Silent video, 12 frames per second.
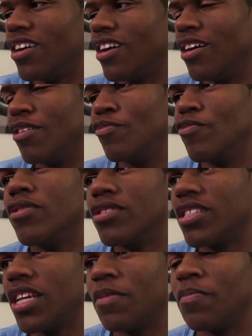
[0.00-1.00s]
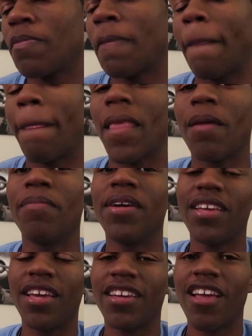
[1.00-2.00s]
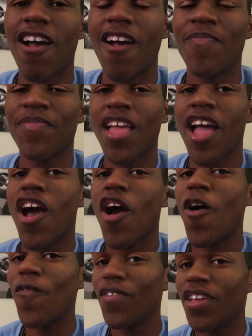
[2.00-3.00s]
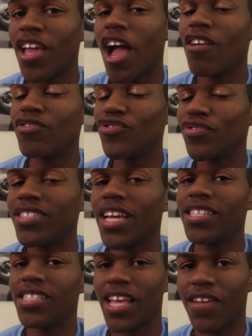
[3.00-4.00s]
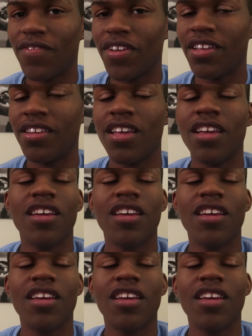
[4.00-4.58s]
Um we'll see. But yeah, y'all, hopefully y'all enjoy day seven.